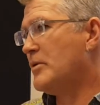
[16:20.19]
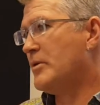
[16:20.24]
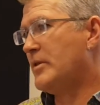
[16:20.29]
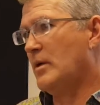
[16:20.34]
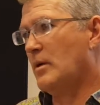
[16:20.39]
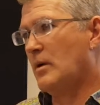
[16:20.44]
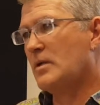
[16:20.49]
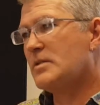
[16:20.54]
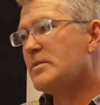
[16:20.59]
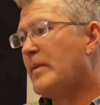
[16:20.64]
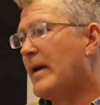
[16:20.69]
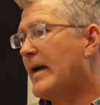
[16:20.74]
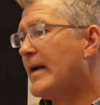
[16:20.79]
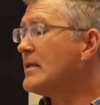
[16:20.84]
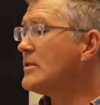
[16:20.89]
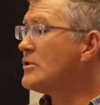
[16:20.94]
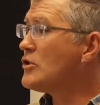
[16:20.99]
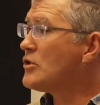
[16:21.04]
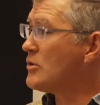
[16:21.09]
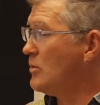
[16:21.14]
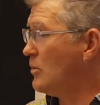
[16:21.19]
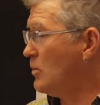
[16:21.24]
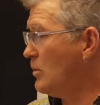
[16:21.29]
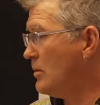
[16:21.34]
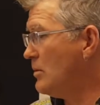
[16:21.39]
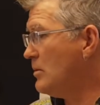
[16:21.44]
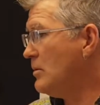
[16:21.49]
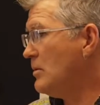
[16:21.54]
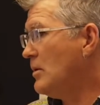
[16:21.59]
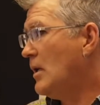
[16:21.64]
put the arts back in
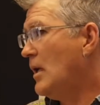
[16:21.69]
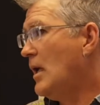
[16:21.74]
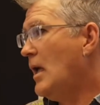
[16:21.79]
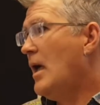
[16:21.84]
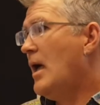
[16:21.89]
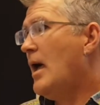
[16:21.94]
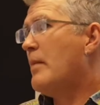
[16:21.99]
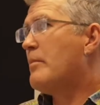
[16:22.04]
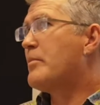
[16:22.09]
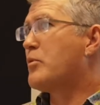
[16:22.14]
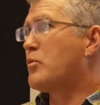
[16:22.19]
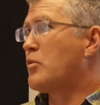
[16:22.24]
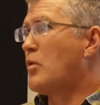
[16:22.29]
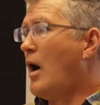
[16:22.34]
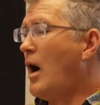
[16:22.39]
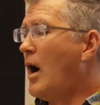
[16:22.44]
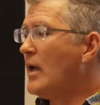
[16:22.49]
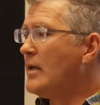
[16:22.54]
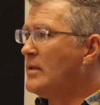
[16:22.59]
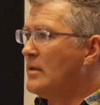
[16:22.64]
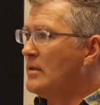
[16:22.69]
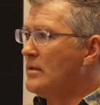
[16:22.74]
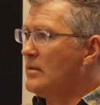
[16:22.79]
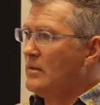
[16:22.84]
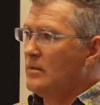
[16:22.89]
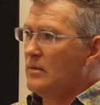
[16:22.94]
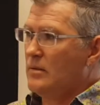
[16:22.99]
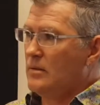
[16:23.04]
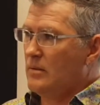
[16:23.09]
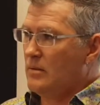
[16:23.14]
school, broaden
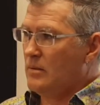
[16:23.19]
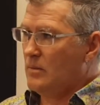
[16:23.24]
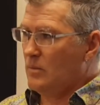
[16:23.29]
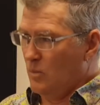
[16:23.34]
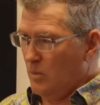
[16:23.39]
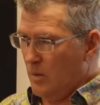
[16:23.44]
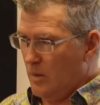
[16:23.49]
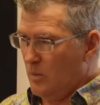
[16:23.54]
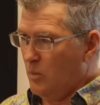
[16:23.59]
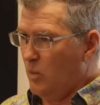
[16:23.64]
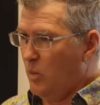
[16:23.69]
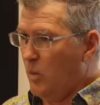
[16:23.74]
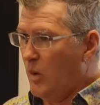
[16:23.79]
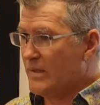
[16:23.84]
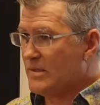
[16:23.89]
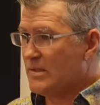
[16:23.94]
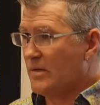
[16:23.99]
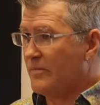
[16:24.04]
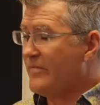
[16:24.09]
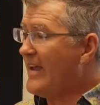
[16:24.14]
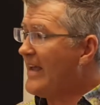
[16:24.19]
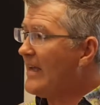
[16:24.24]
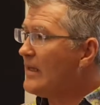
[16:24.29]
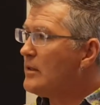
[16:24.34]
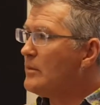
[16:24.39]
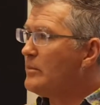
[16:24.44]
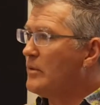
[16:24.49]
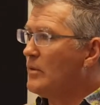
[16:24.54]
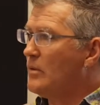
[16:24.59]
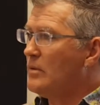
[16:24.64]
what, what's
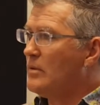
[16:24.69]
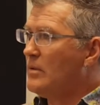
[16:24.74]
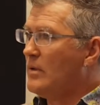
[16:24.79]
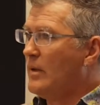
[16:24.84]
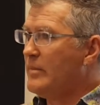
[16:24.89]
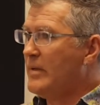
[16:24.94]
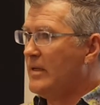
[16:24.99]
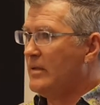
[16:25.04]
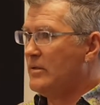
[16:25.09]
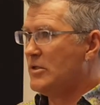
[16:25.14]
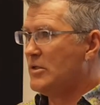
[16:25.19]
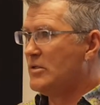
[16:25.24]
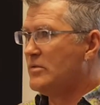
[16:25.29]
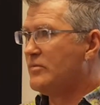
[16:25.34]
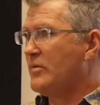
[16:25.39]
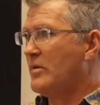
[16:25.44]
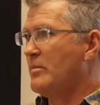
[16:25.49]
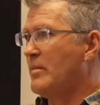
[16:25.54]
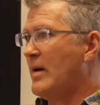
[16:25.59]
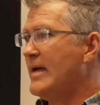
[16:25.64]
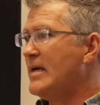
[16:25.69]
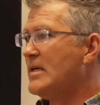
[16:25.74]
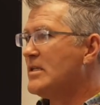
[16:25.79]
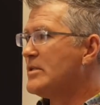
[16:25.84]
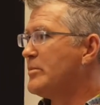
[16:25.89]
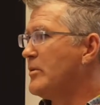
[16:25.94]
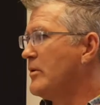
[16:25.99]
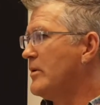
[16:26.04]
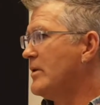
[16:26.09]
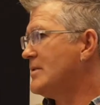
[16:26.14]
available. I mean, just from my
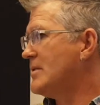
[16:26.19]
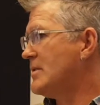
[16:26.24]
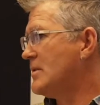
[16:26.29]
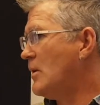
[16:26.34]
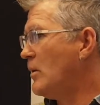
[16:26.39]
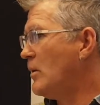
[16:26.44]
experience